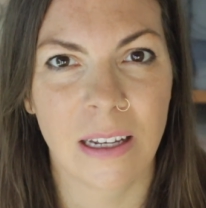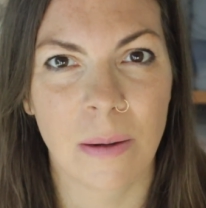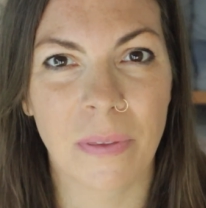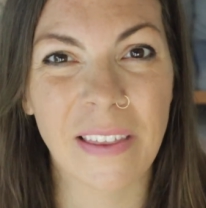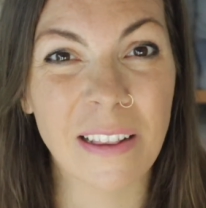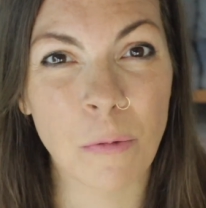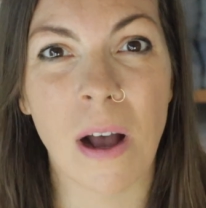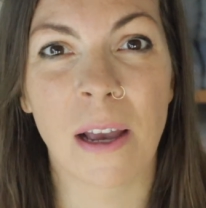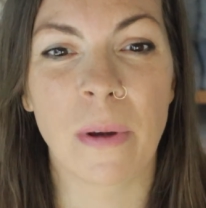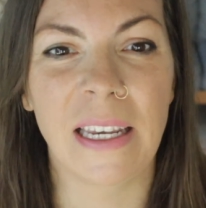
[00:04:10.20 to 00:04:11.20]
But that's
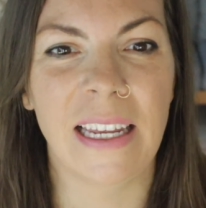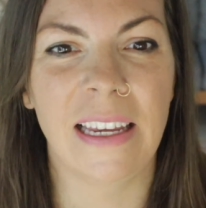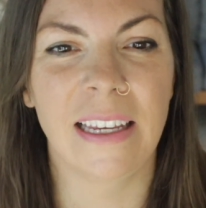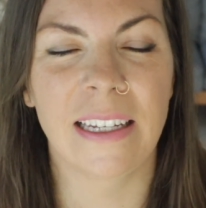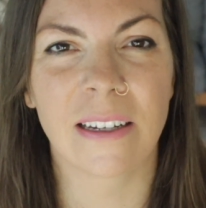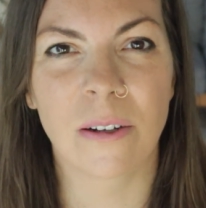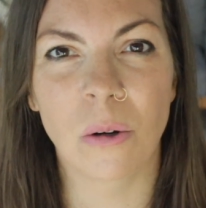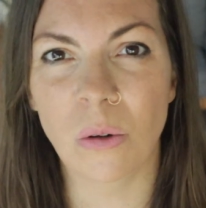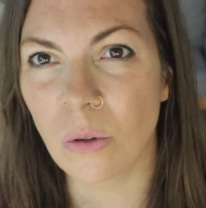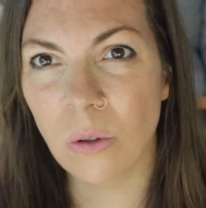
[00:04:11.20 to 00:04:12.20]
why we need
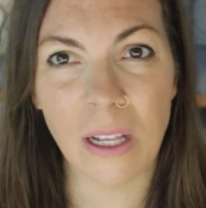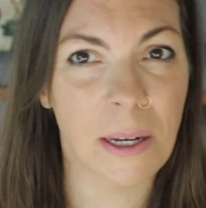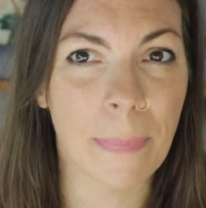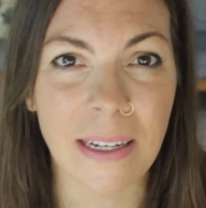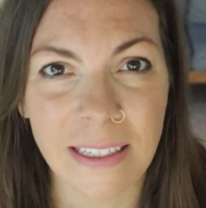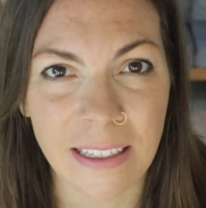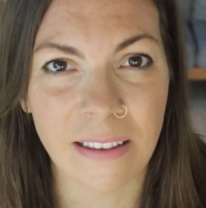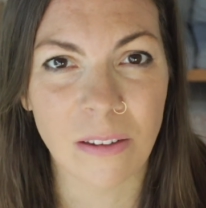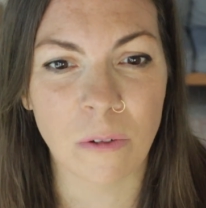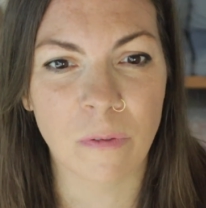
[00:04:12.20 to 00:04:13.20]
an
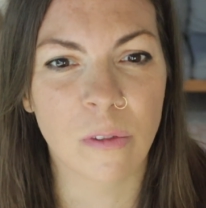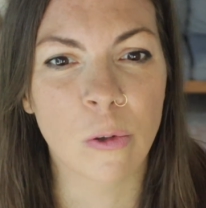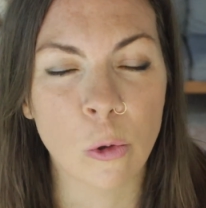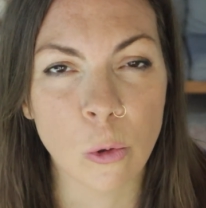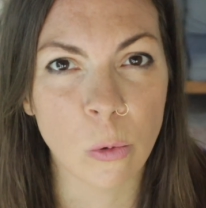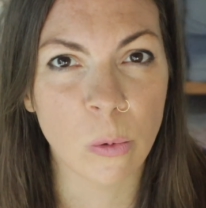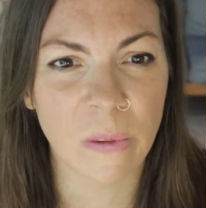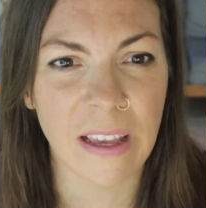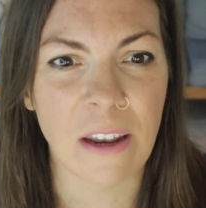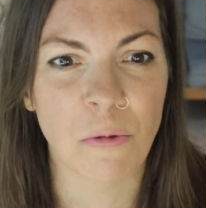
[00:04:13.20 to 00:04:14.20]
abundance of
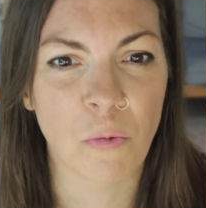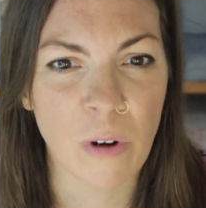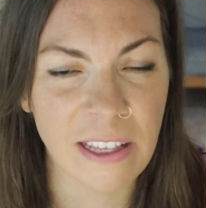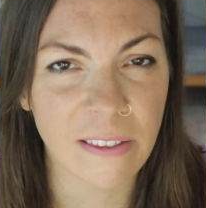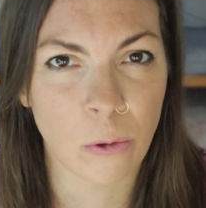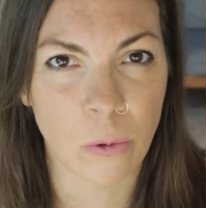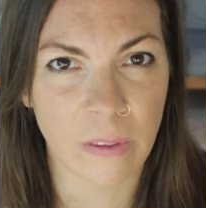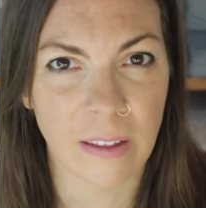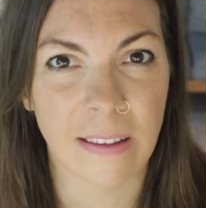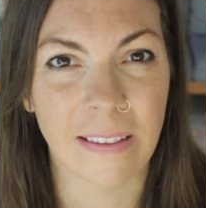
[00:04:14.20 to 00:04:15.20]
tools and
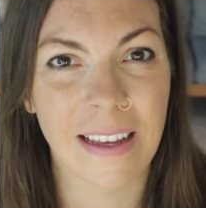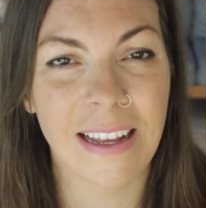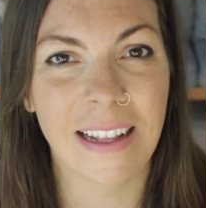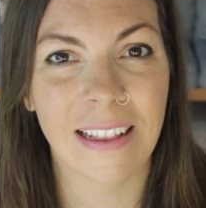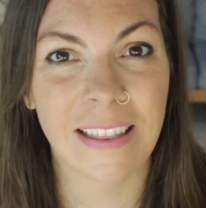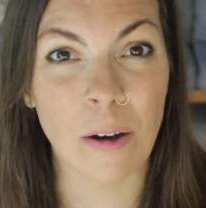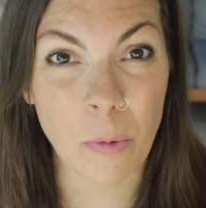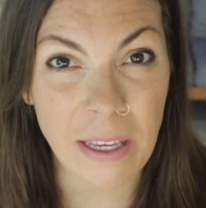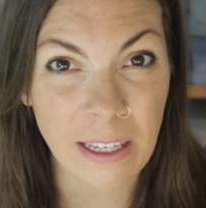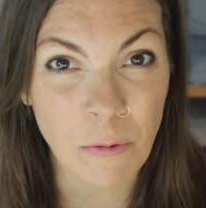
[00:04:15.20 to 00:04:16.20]
resources that
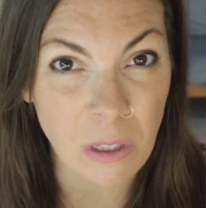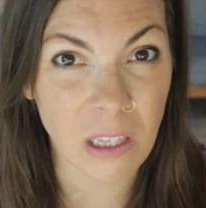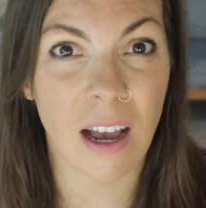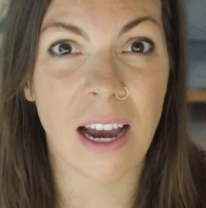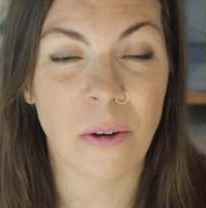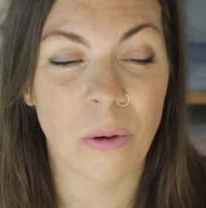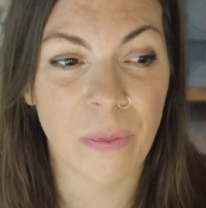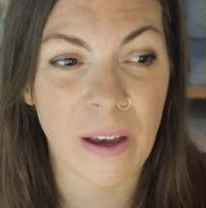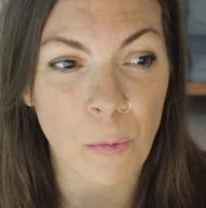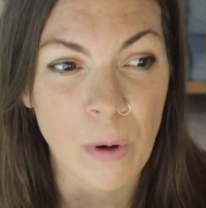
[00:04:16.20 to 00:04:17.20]
we can rely on,
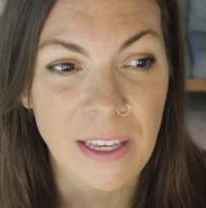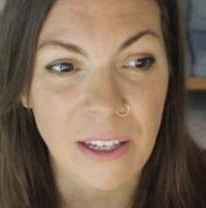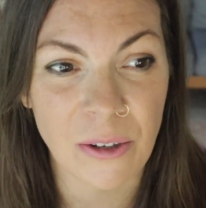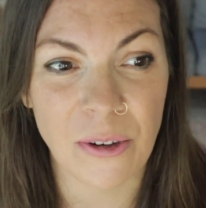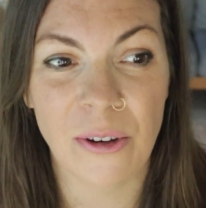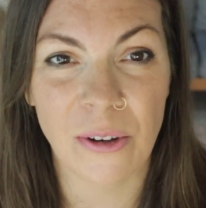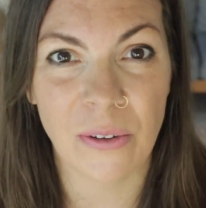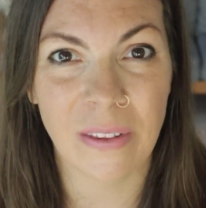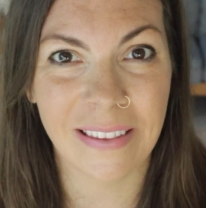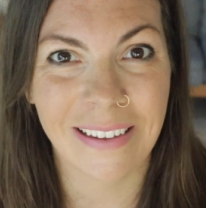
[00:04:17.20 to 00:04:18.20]
that we can
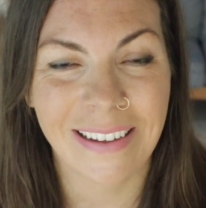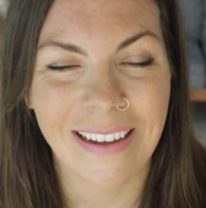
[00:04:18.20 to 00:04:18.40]
use.